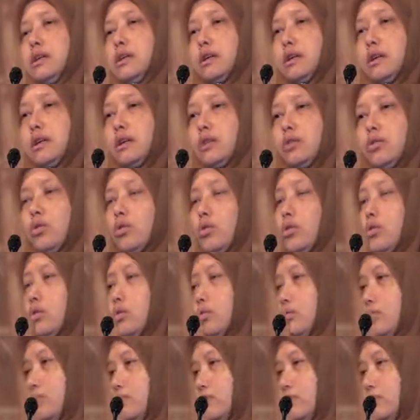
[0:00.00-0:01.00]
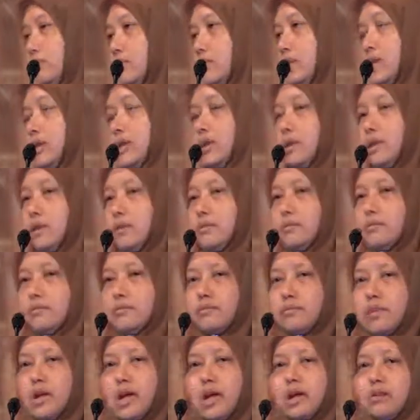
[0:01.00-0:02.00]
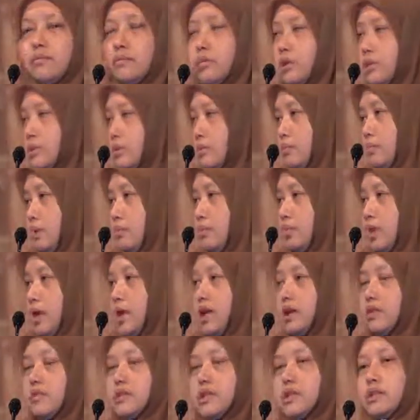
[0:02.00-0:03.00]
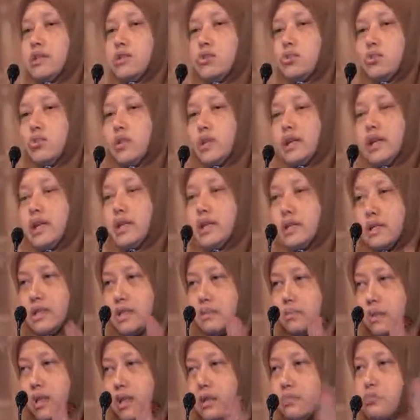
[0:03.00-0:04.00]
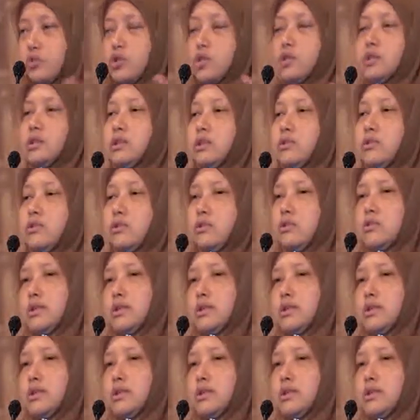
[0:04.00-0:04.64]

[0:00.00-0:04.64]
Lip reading: or I have multiple wives and so on, and this is my objective.